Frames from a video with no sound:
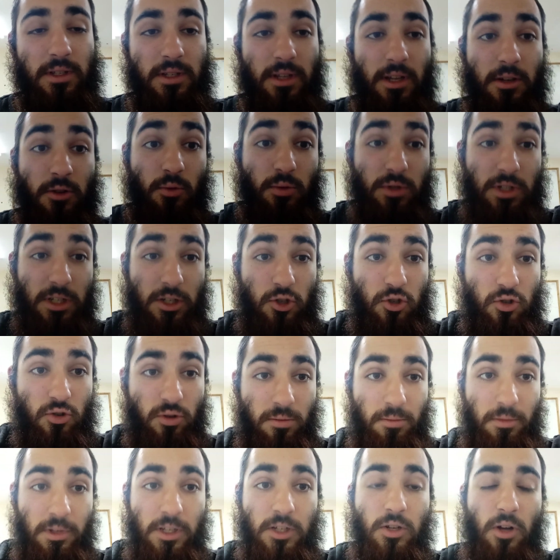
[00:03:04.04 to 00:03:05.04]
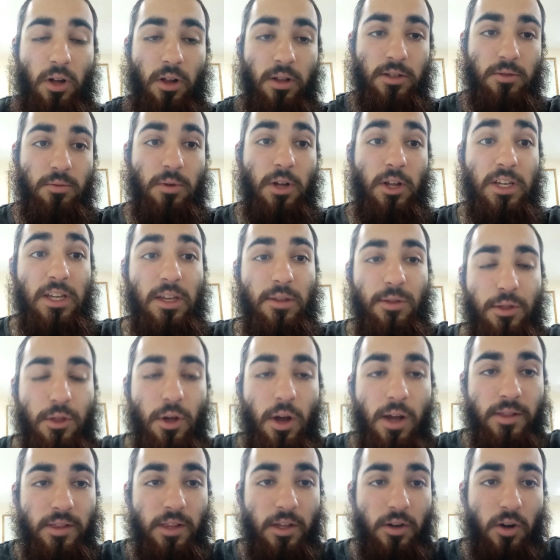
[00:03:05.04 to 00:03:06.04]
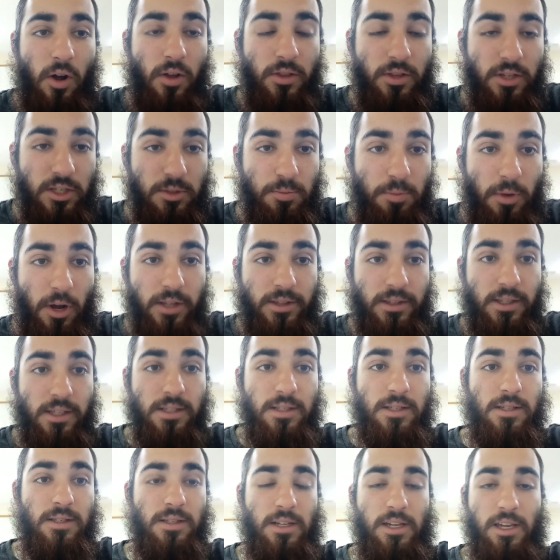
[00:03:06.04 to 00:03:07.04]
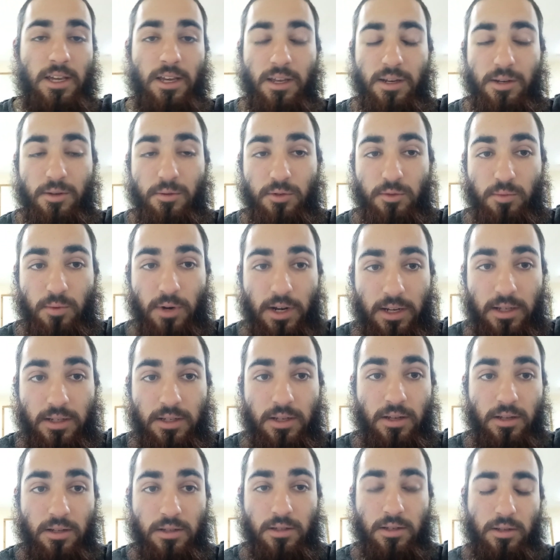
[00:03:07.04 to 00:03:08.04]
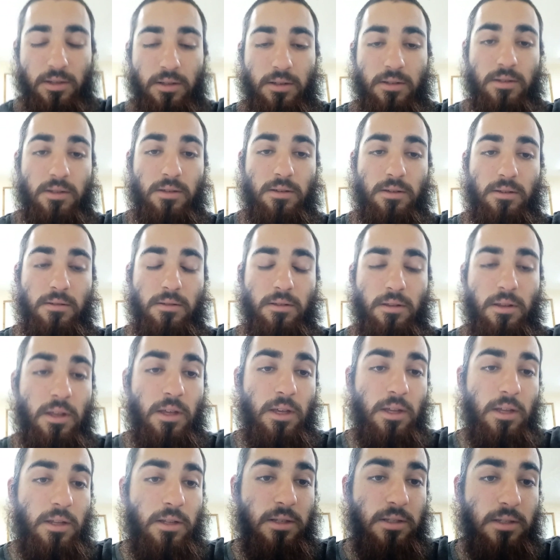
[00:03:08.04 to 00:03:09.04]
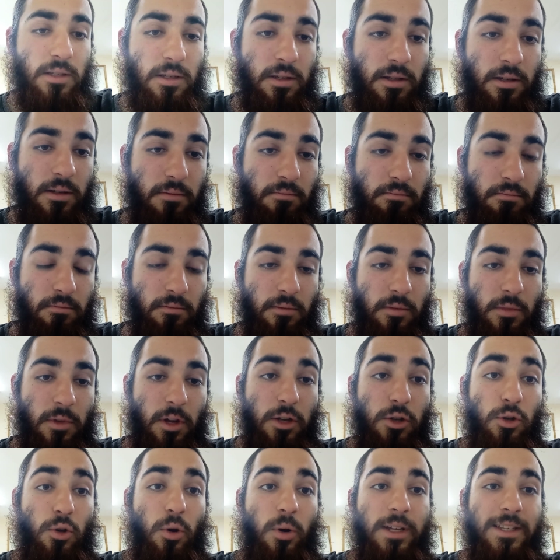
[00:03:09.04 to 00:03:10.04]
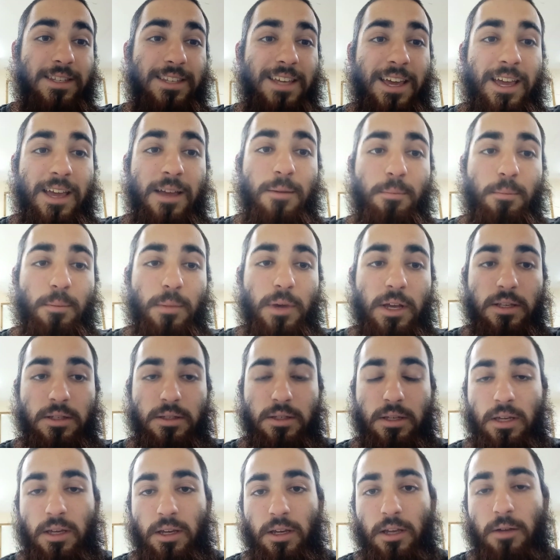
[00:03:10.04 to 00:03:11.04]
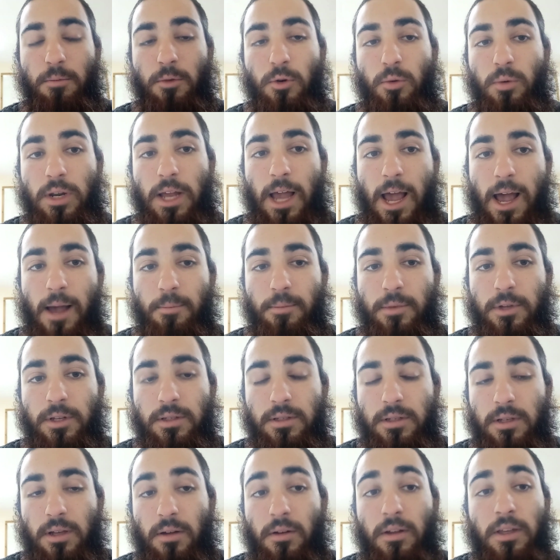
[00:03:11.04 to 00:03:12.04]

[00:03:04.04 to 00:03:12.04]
son, who was extremely tall as well, he thought that on the spot, this is the king, and he was ready to anoint him as king. But what happened?